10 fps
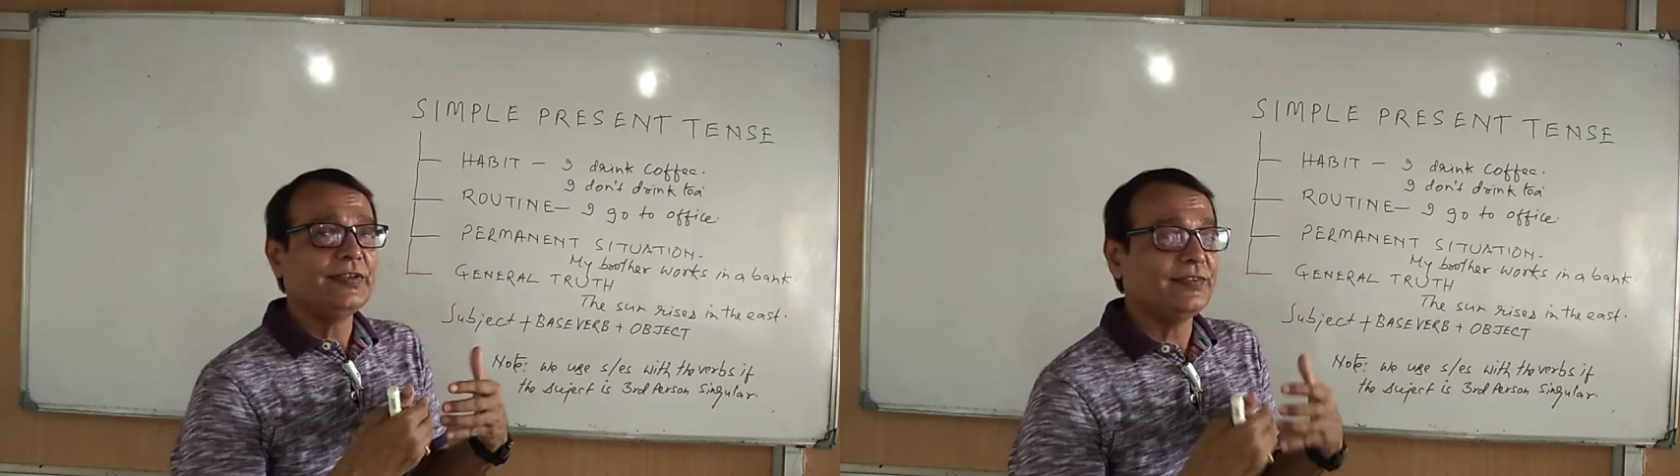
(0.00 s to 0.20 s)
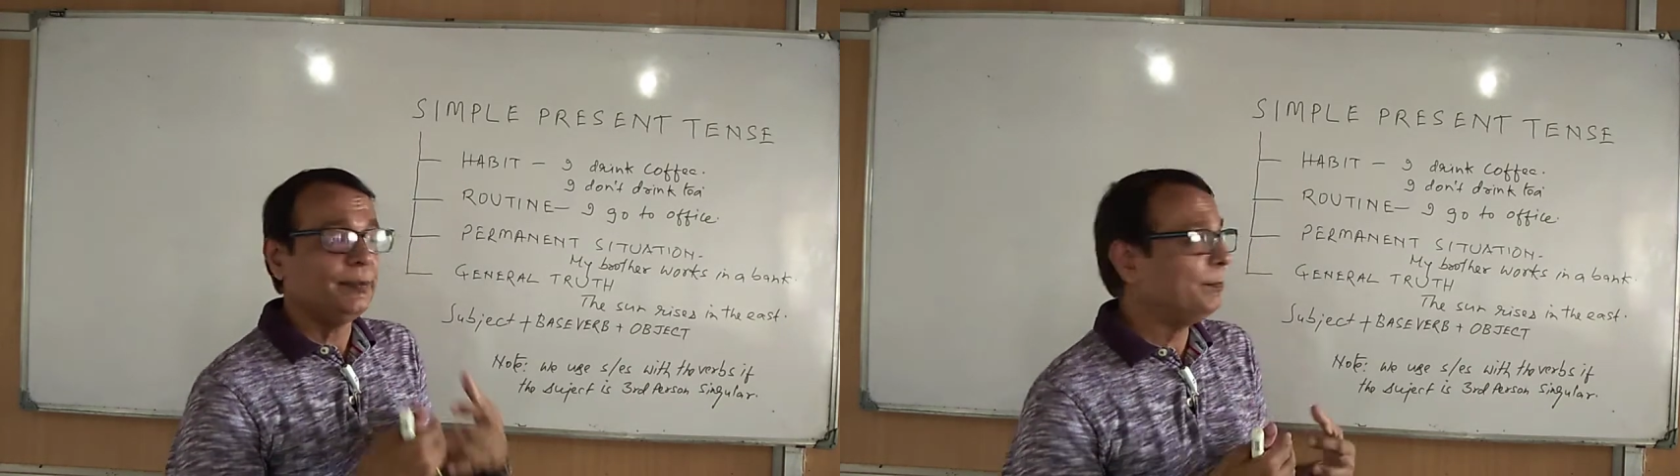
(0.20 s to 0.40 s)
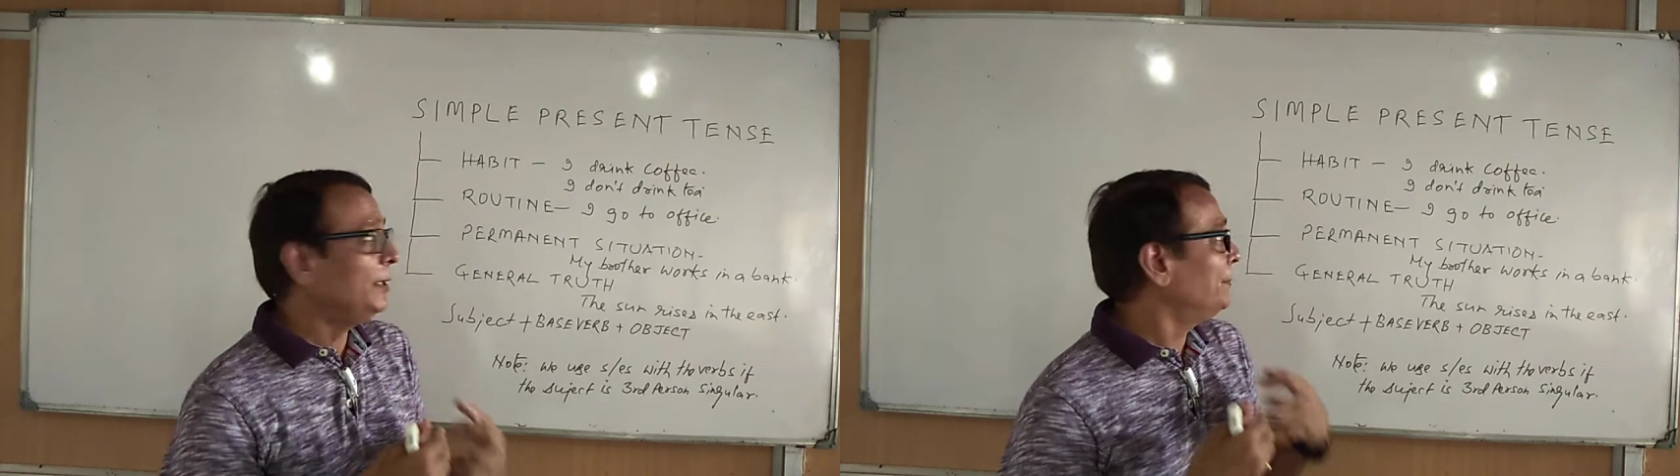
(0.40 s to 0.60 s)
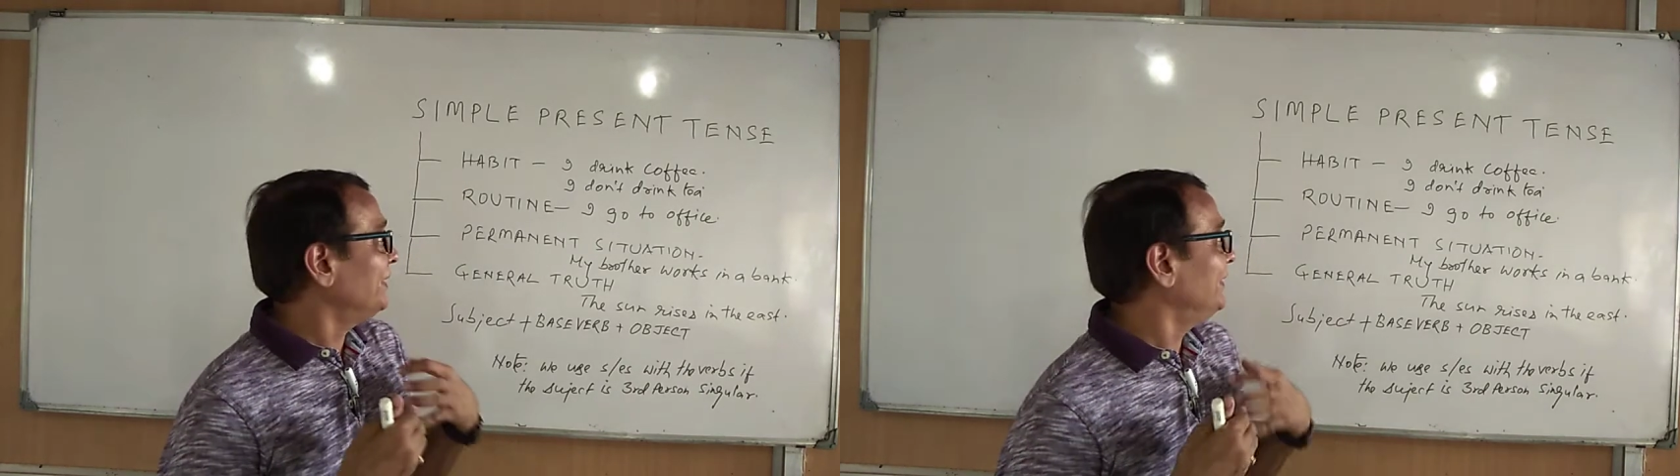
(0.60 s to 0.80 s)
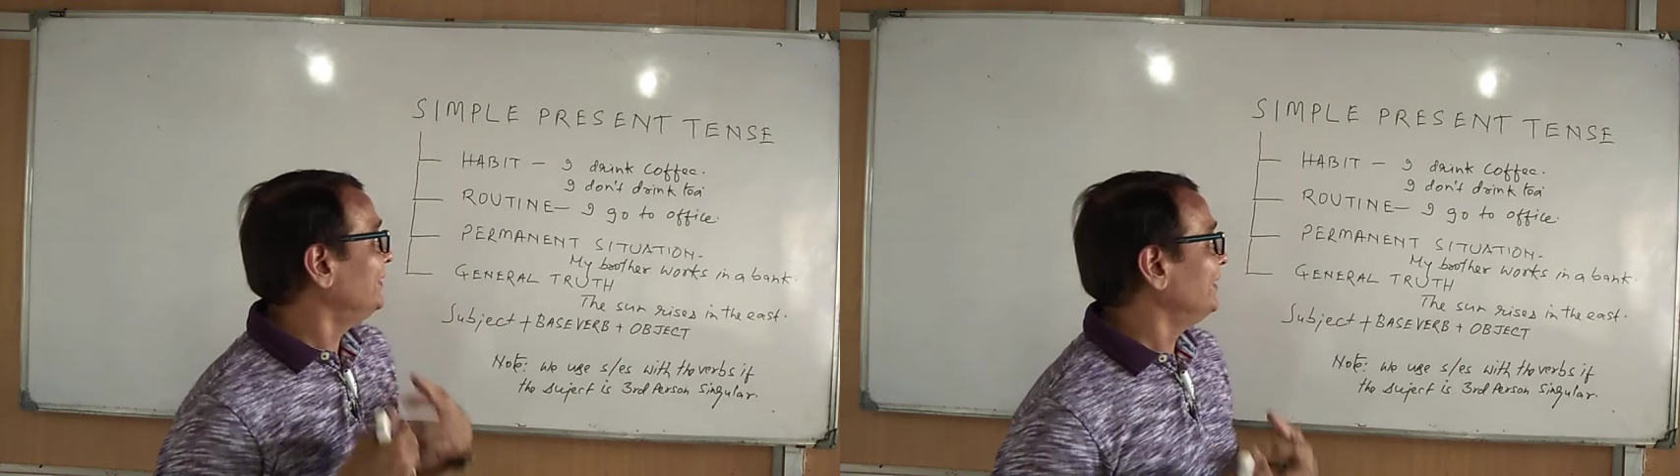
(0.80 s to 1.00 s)
simple
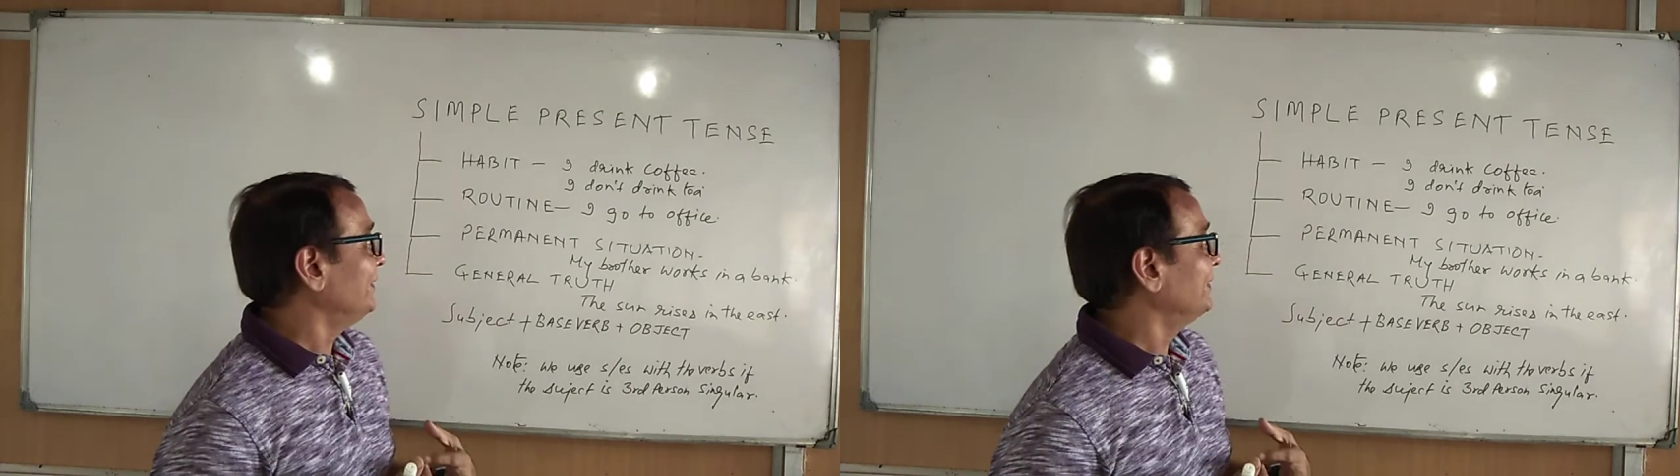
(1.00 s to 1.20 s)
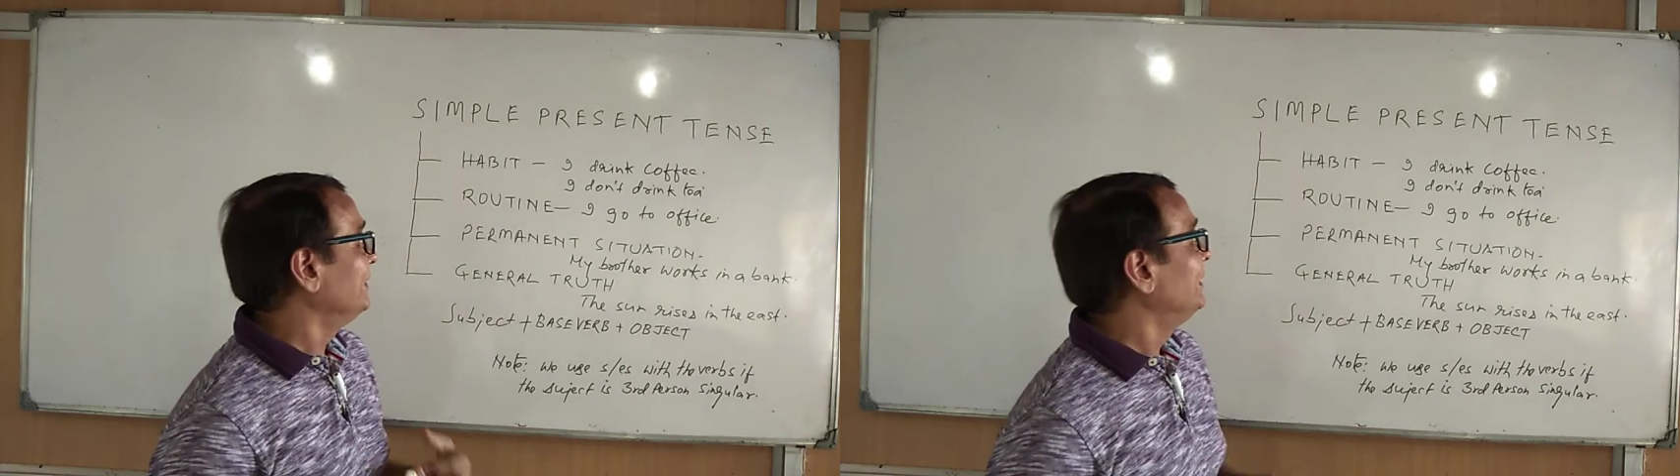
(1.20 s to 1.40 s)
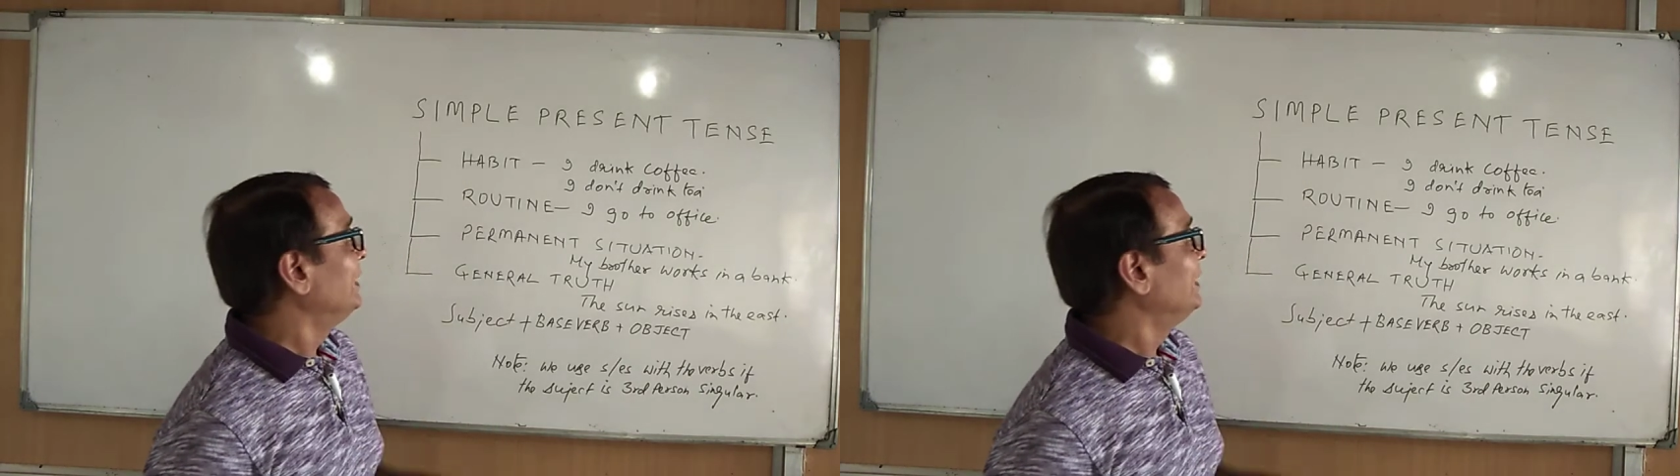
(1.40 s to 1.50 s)
present tense.